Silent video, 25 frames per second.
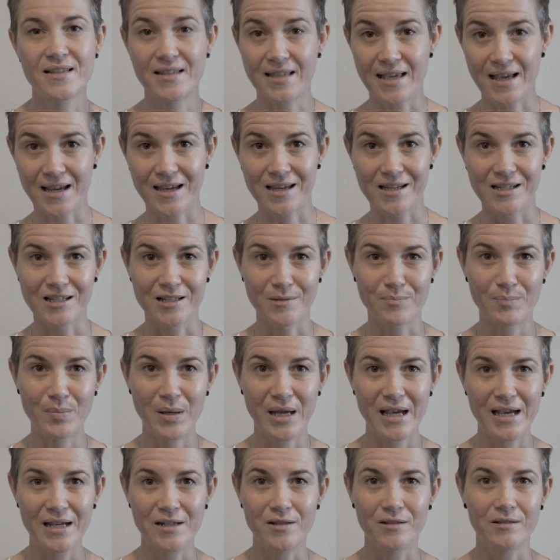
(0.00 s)
second
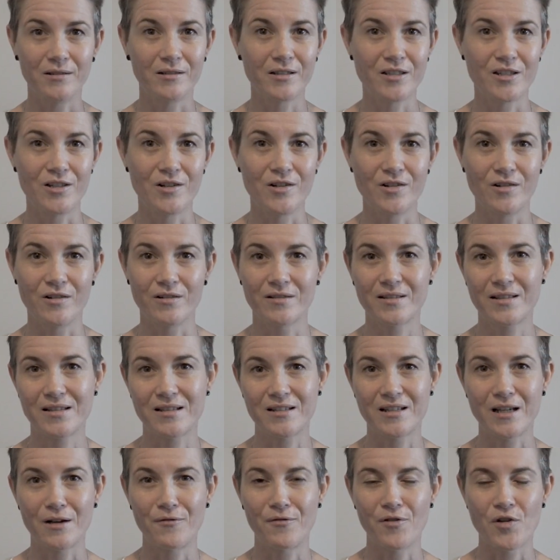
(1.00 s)
pedal, you're not
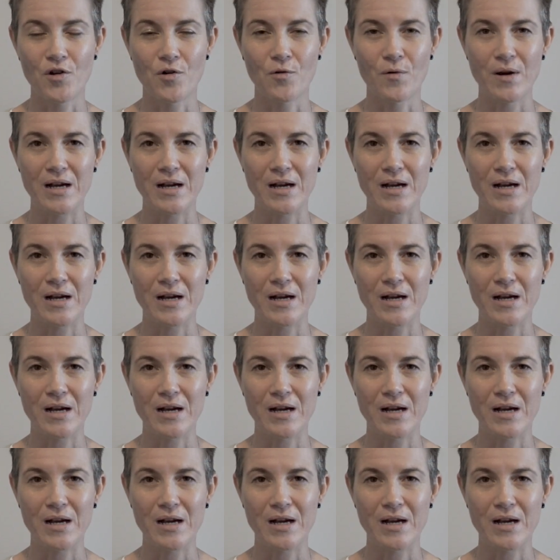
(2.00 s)
stuffing